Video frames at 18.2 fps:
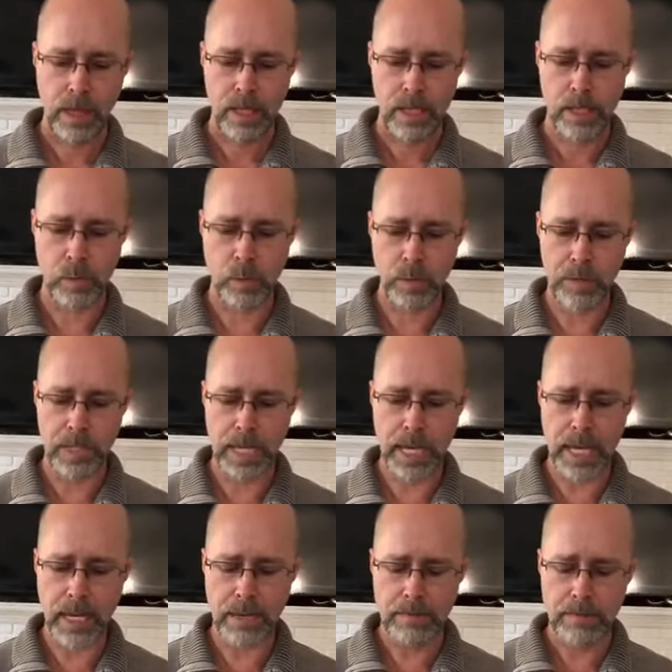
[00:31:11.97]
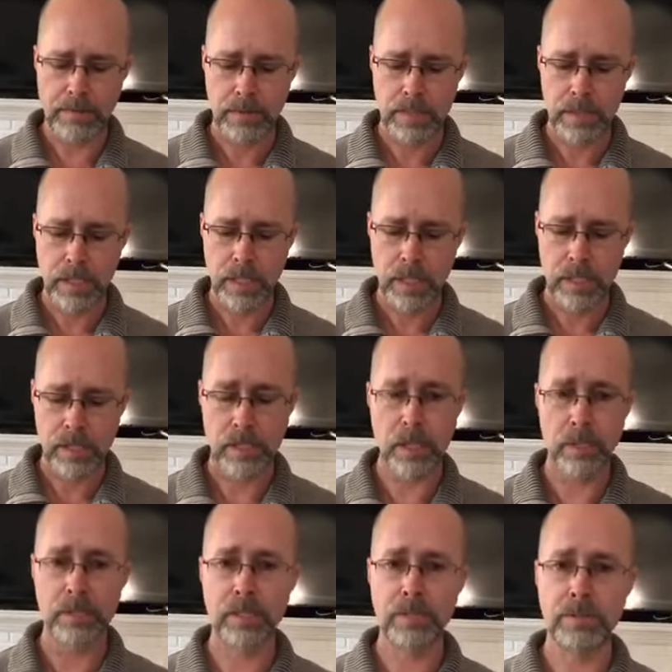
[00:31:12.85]
So one day,
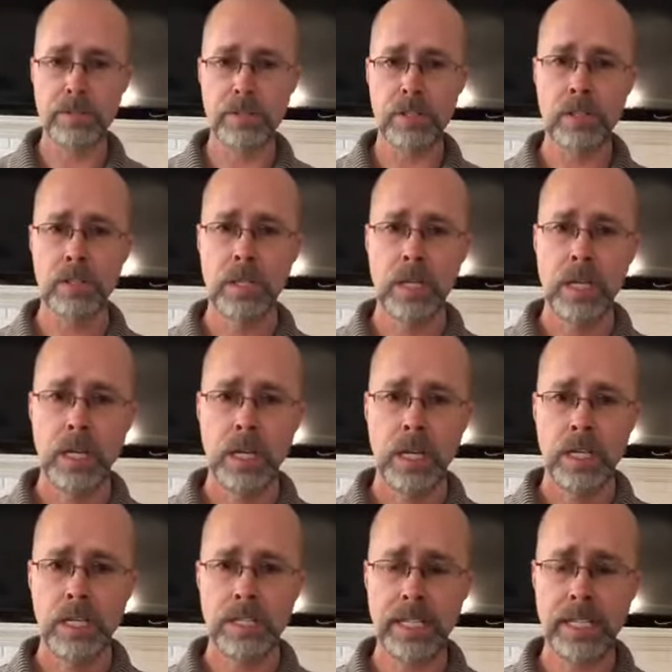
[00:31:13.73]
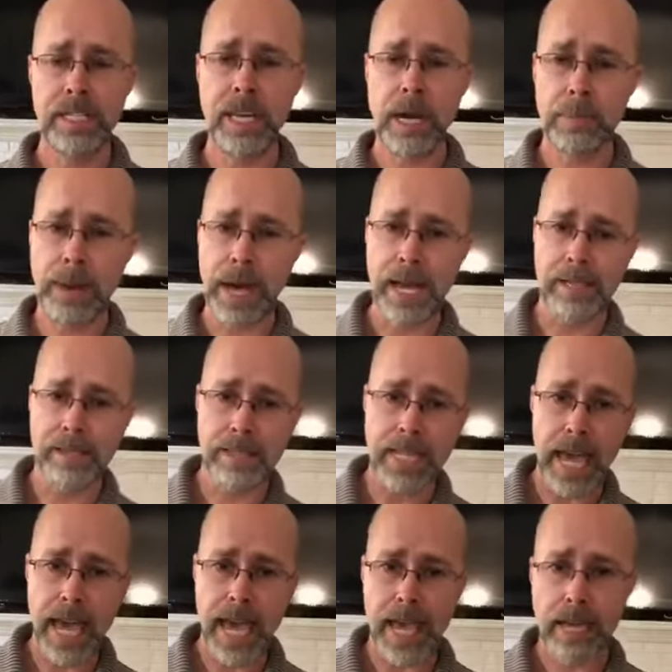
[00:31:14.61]
Joseph is sent out by his
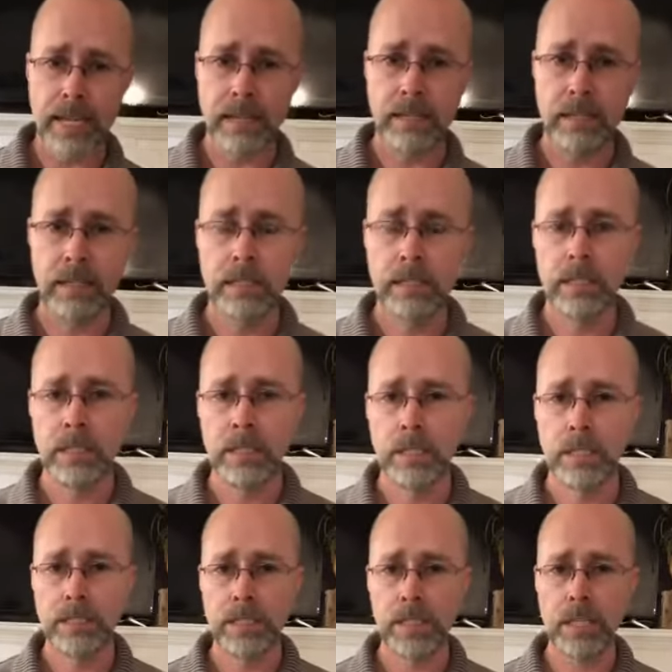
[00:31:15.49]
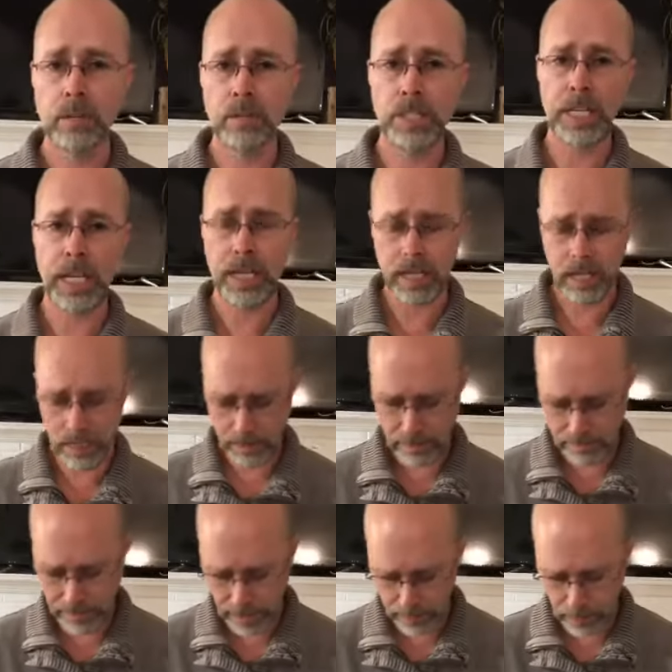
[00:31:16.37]
dad to go check on the
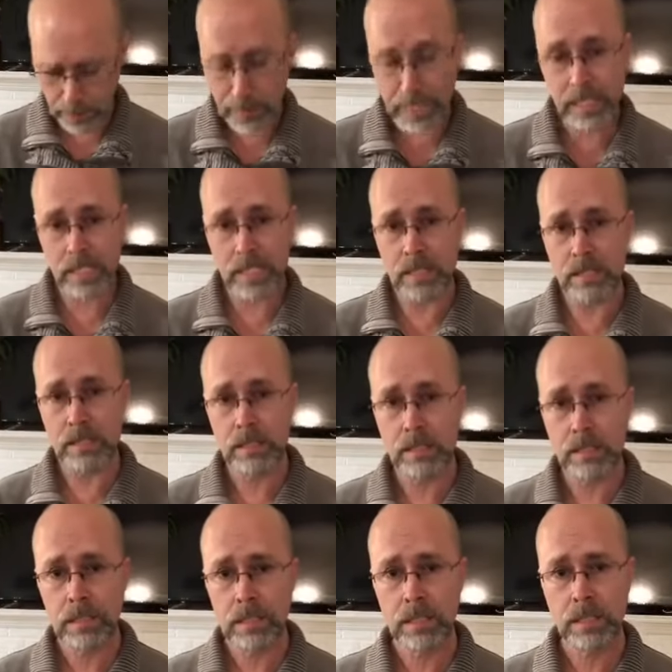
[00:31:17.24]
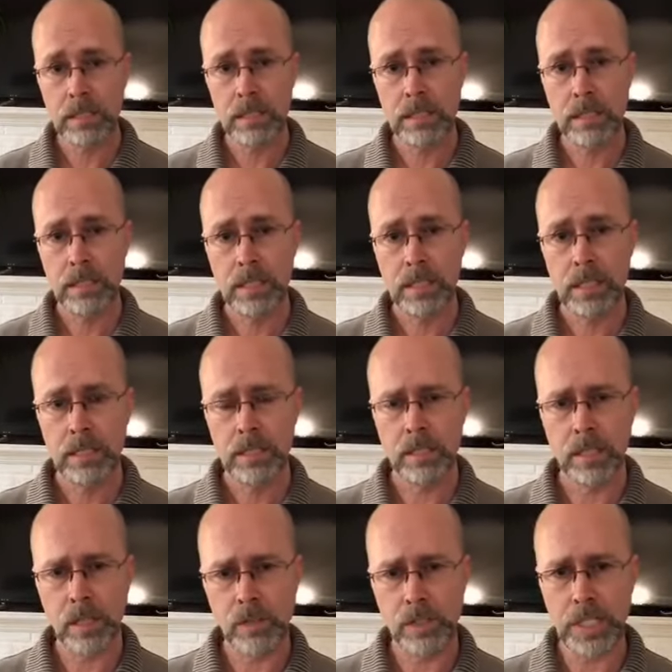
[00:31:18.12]
family business,
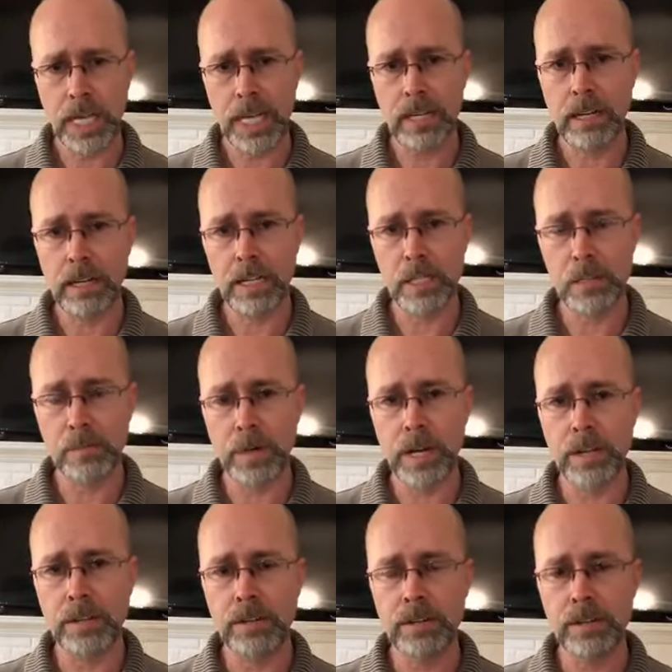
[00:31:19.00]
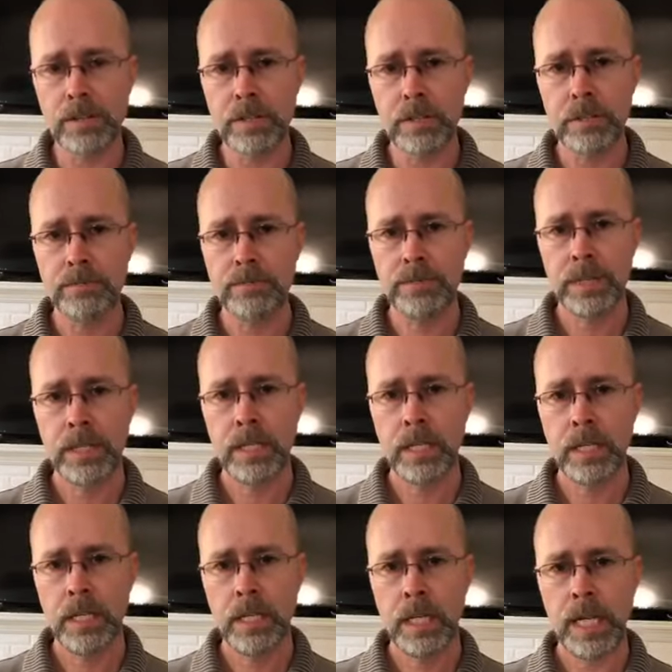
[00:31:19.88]
to go check on his brothers,
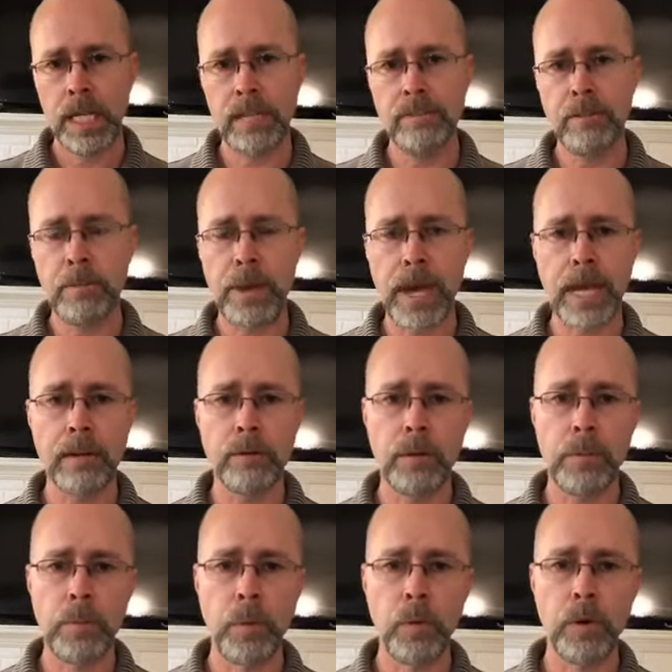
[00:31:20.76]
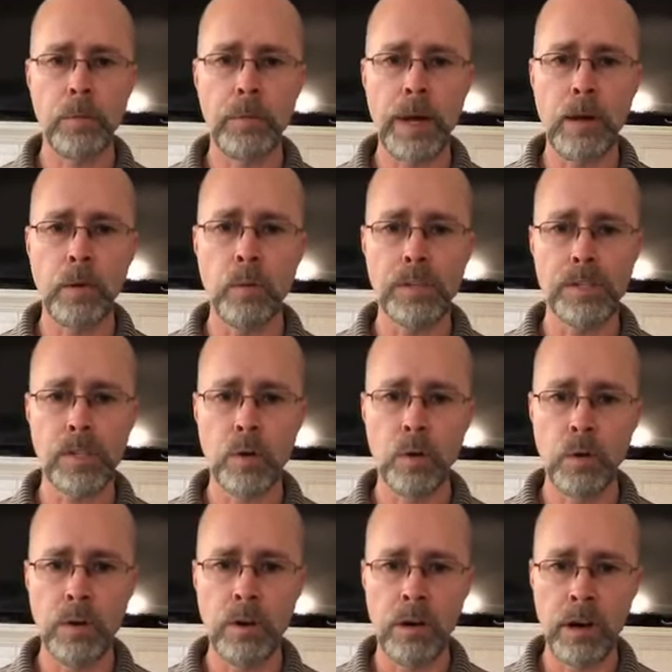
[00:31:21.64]
and give him back a report about what's
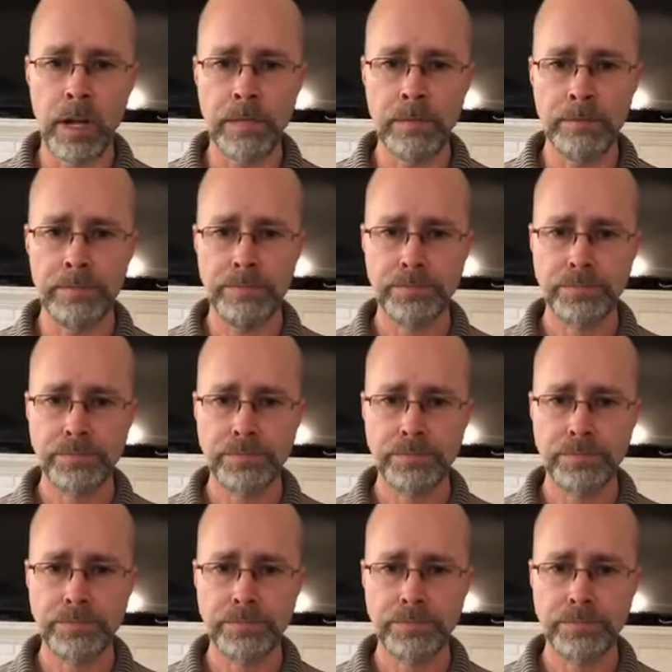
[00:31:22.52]
going on.